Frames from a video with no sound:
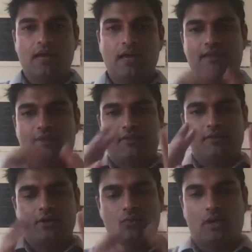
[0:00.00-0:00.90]
And then the
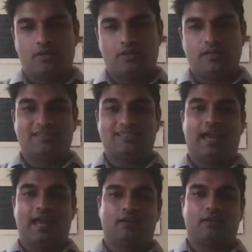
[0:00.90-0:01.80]
third one is
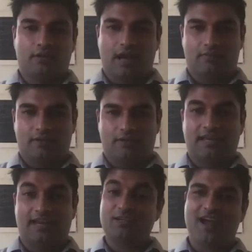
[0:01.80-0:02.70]
technographic.
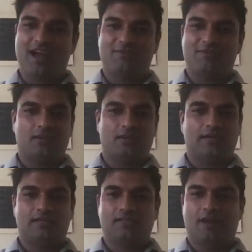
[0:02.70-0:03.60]
Technographic,
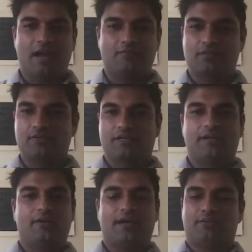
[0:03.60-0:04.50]
I'd say five years
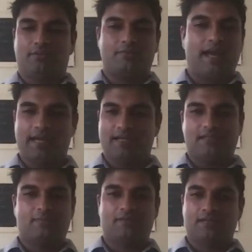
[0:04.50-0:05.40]
ago, I threw my hands
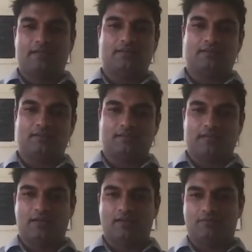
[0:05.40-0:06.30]
up and said, this is
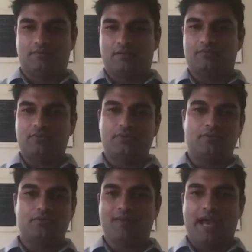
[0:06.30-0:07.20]
kind of uh,
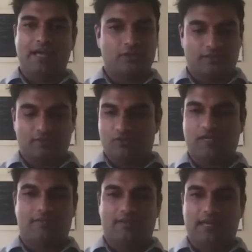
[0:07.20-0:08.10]
voodoo magic. There's
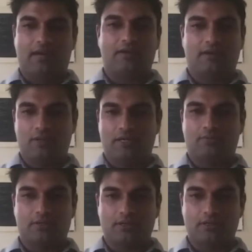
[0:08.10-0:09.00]
nothing here that we can
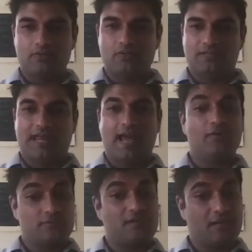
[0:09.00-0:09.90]
really use. Now
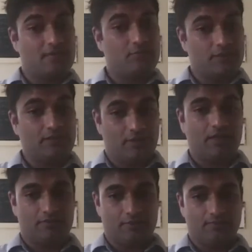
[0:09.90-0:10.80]
it's becoming really
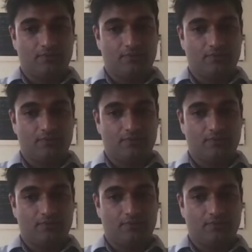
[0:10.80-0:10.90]
relevant.